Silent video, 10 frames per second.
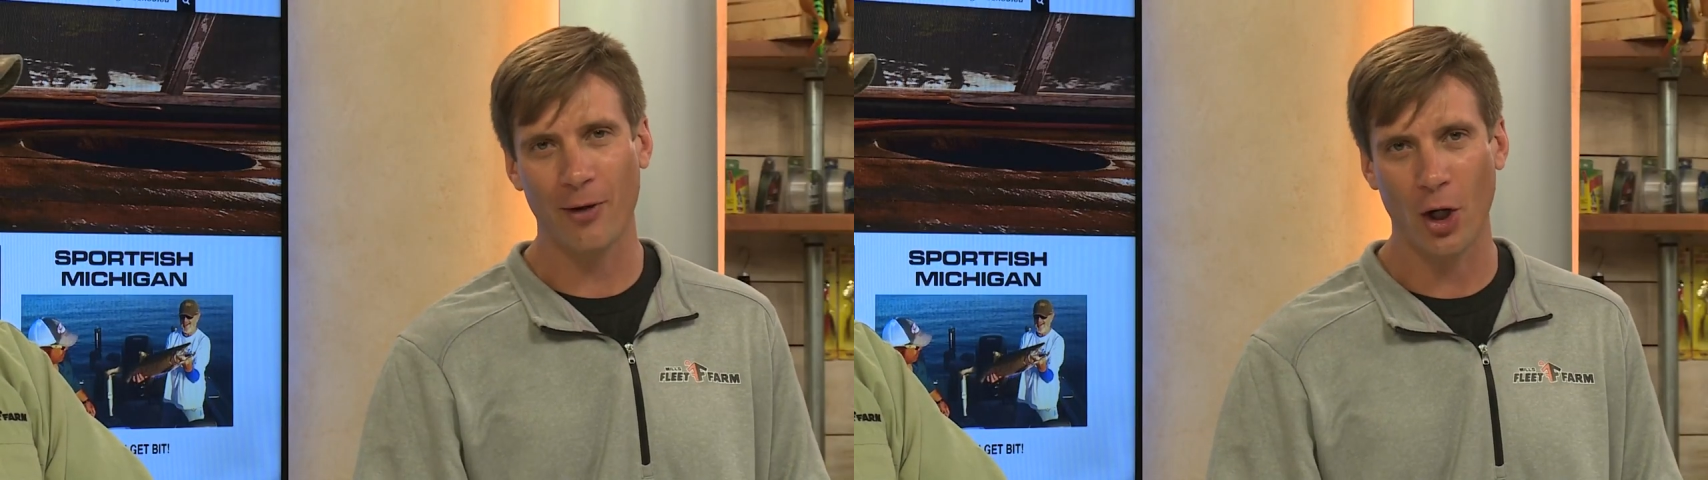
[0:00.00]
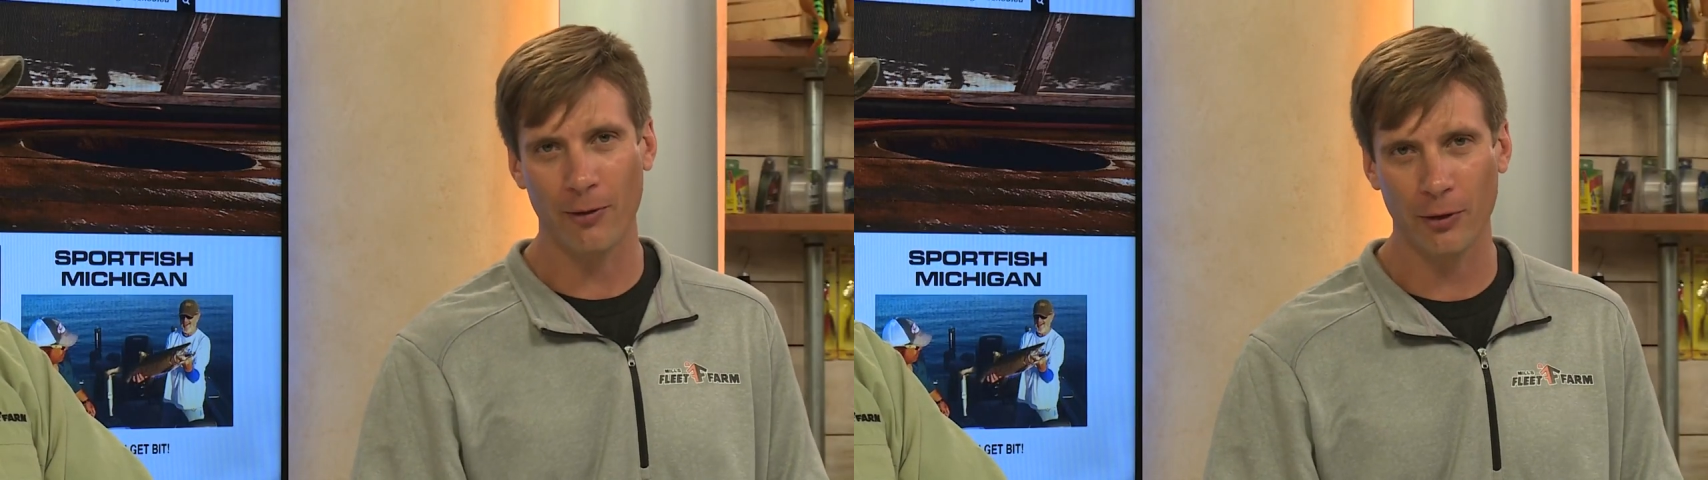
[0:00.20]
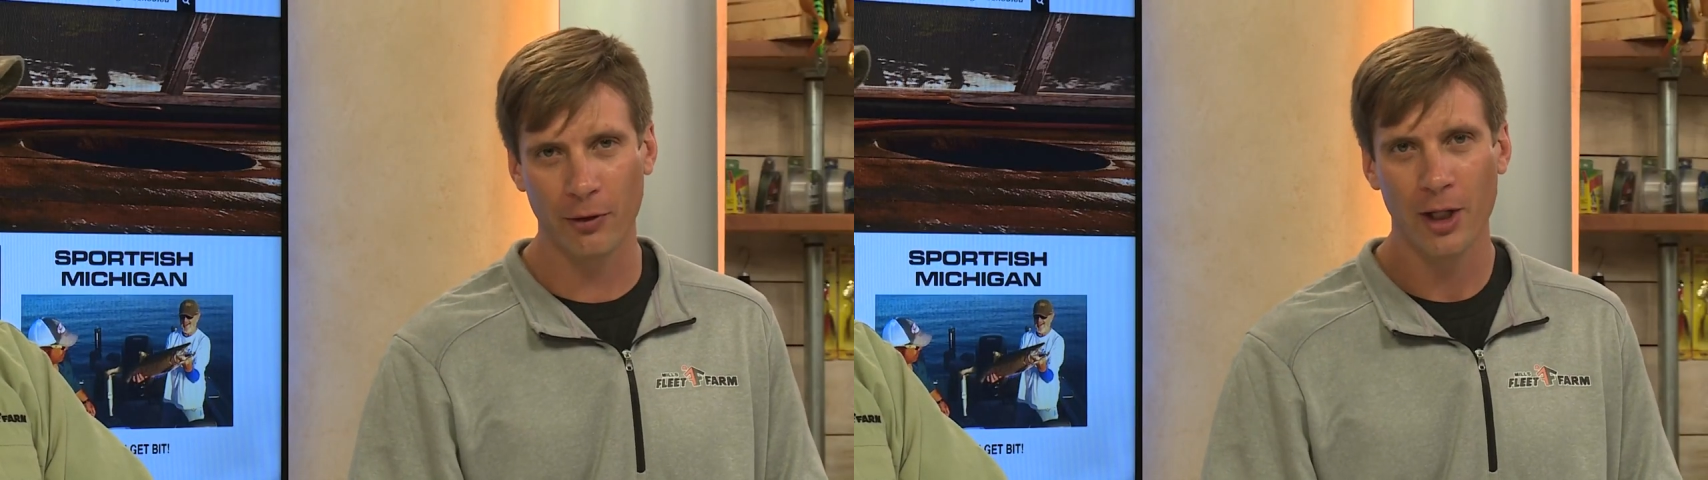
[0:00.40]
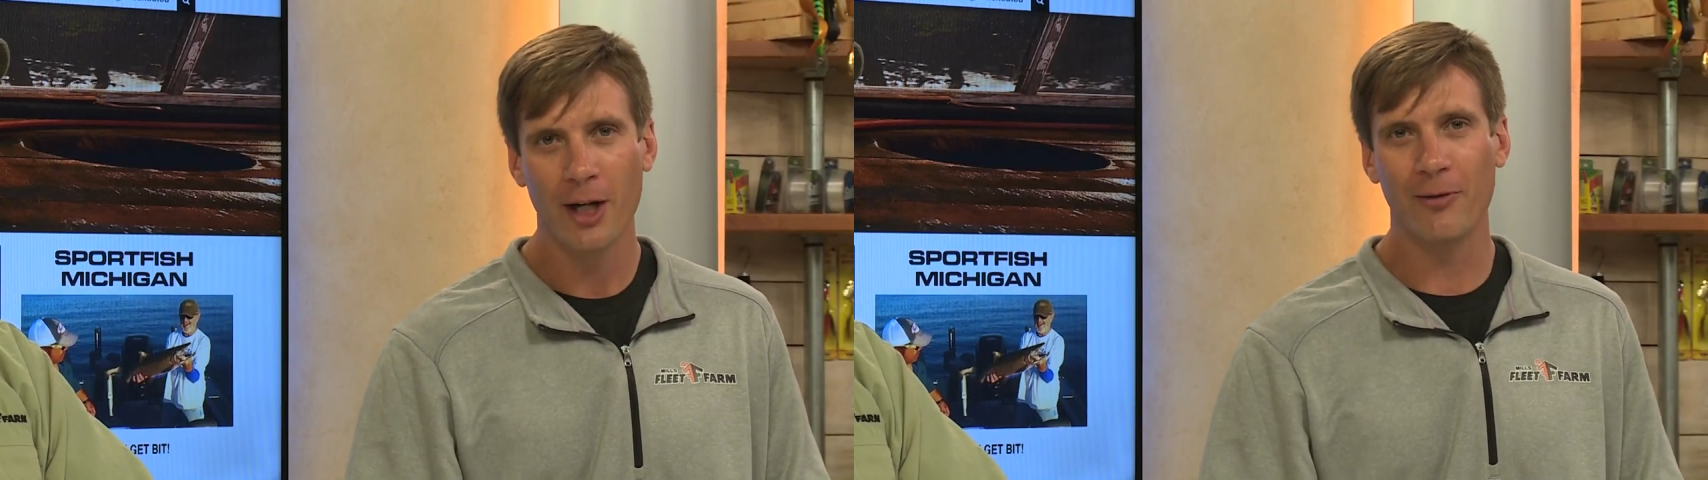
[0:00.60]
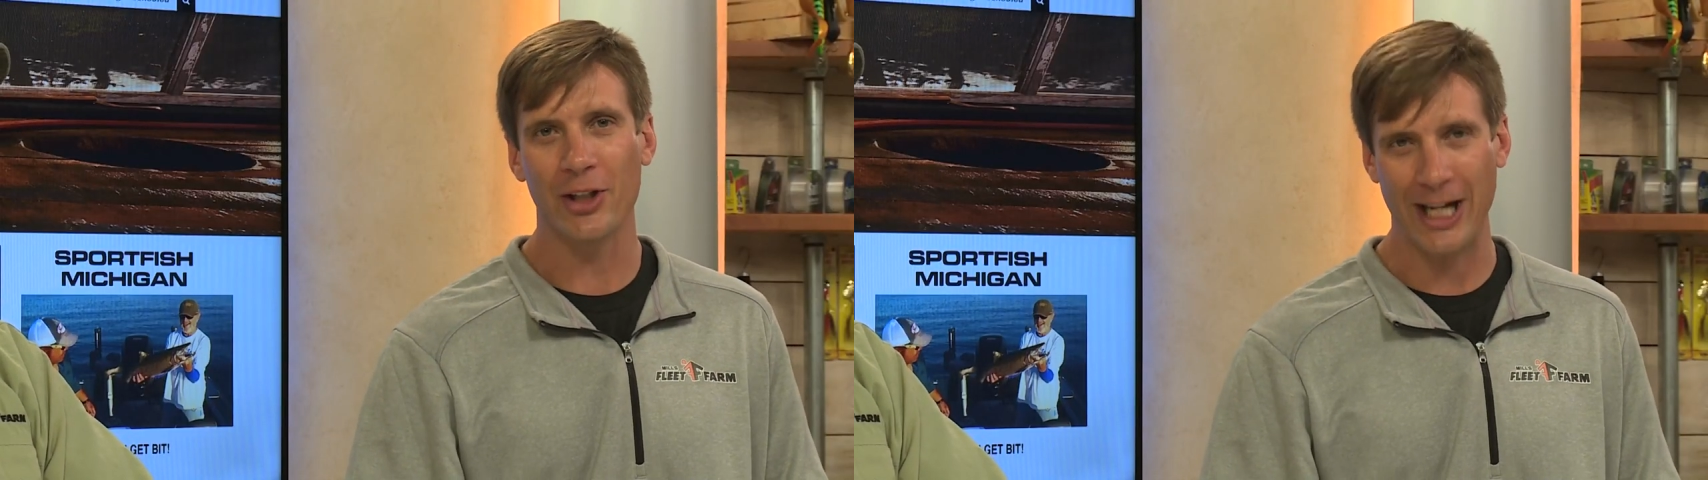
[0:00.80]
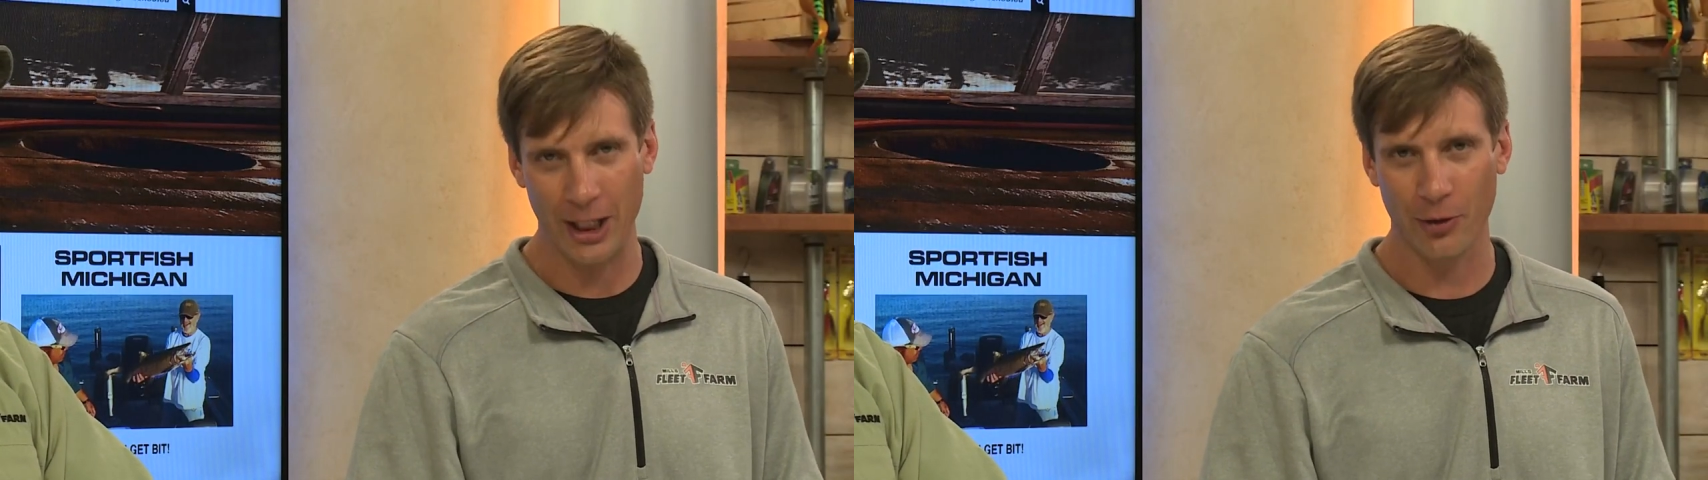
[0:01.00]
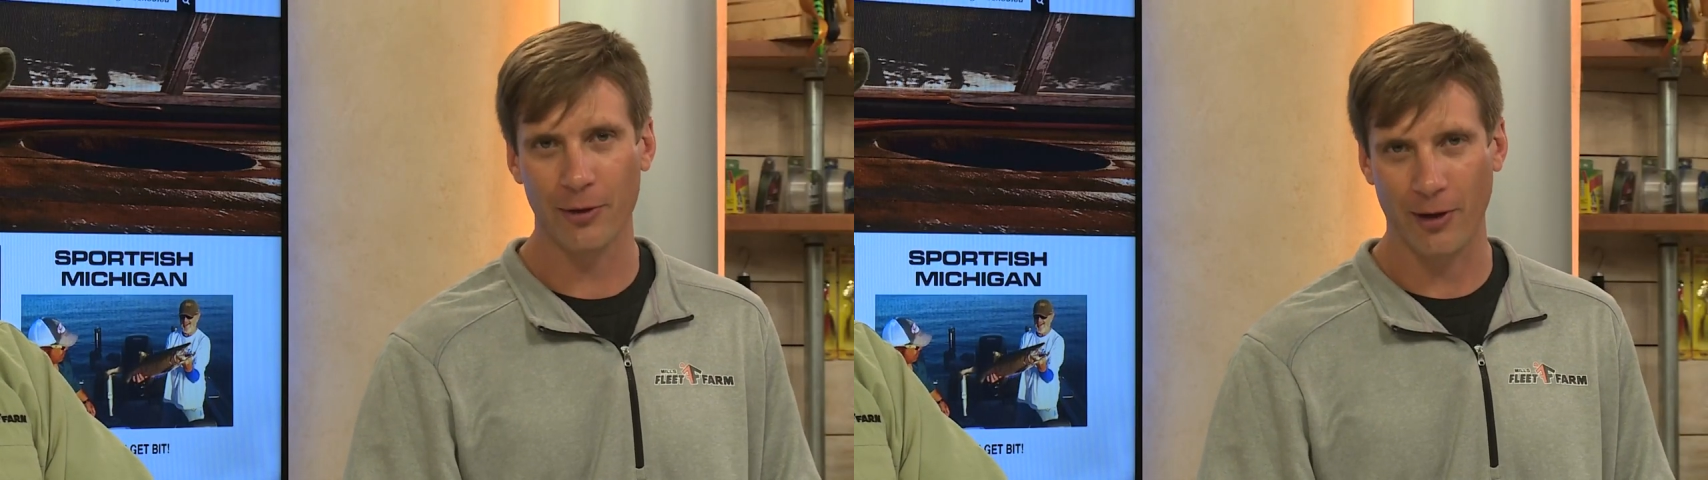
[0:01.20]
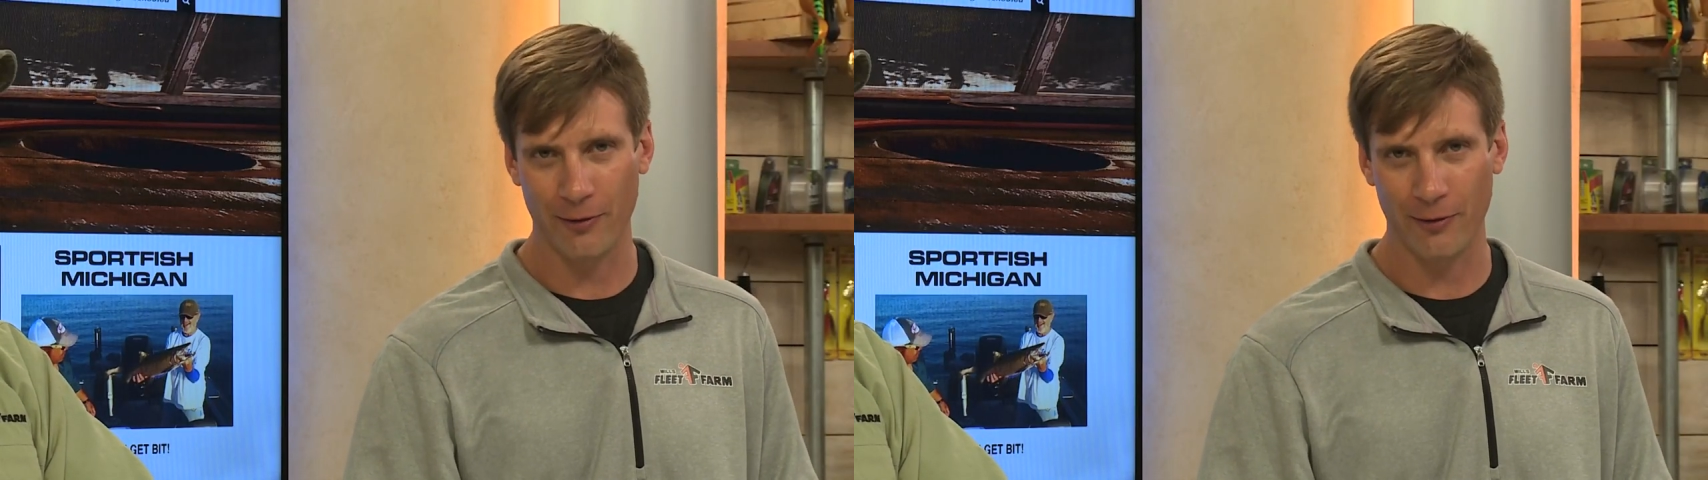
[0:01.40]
harvest for the health of our